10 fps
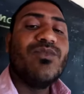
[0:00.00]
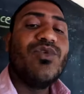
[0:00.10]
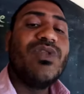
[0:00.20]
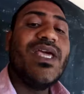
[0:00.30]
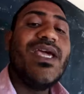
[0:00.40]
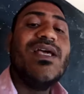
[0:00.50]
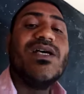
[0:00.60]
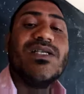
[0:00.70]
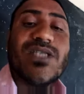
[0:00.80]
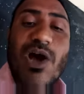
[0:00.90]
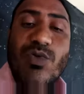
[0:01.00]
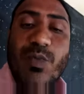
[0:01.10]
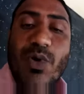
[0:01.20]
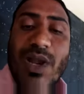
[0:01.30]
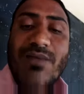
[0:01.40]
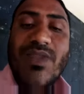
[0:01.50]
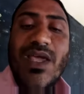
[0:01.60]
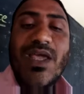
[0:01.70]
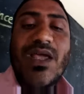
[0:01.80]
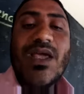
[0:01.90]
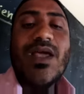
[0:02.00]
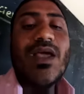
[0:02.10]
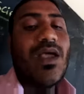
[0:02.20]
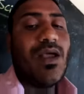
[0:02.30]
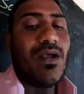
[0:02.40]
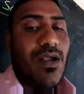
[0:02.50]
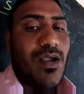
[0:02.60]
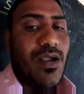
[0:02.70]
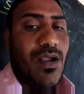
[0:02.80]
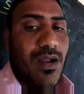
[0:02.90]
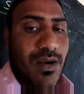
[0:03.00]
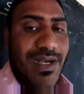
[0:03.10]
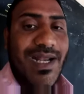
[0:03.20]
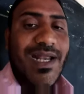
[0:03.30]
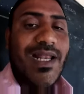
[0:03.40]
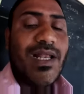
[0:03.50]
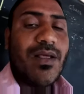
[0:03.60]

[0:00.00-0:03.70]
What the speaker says: to the south pole of the needle.